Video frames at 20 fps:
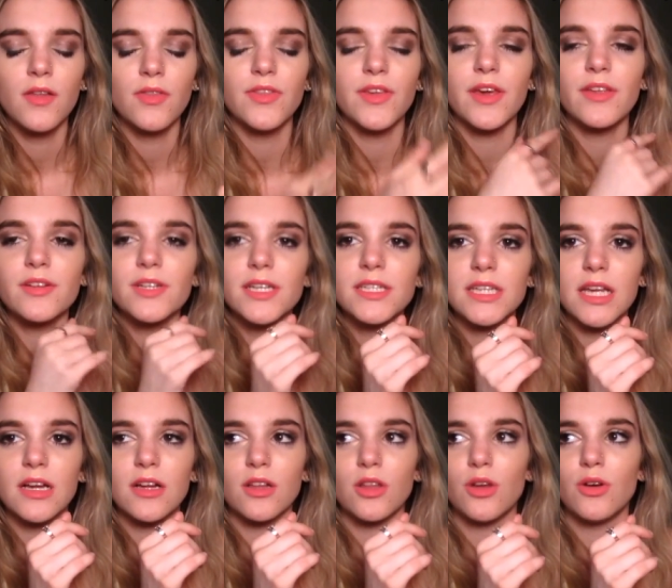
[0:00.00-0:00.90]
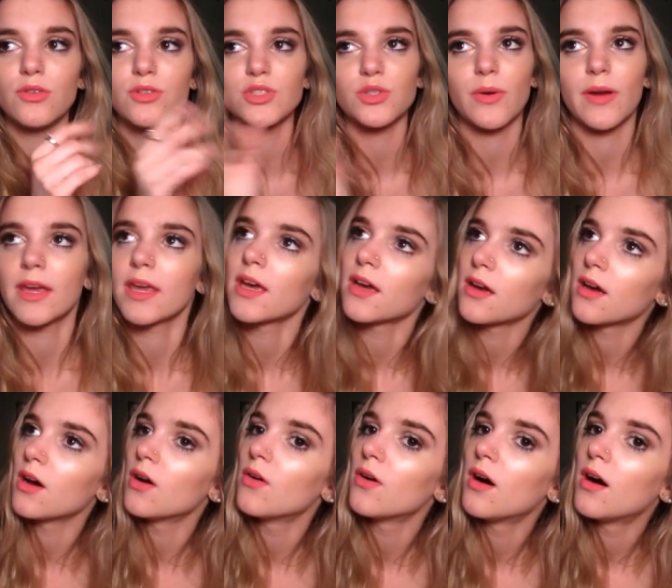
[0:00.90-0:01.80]
the other days I close, so I can't
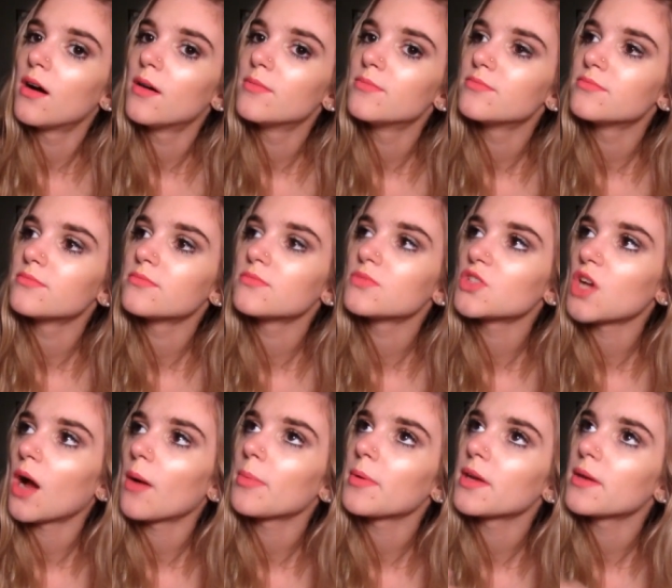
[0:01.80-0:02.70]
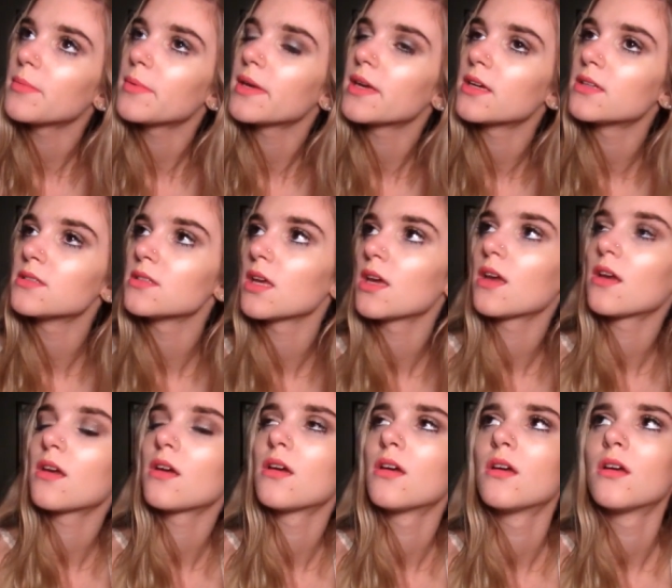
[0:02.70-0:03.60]
go um, shopping because
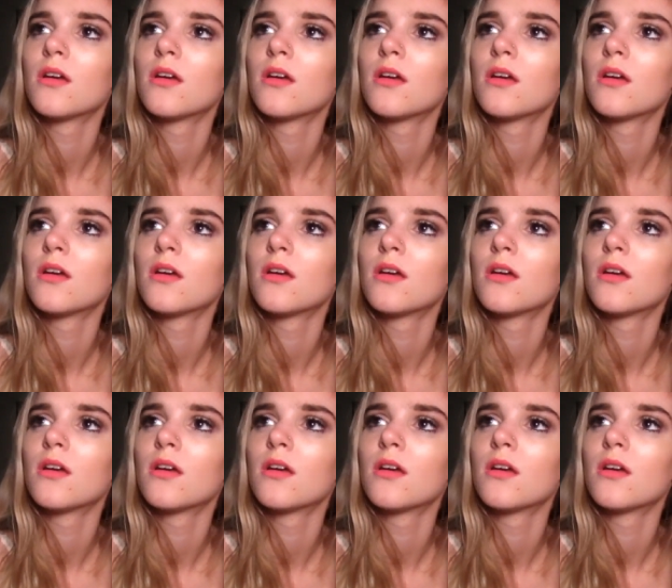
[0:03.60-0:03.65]
like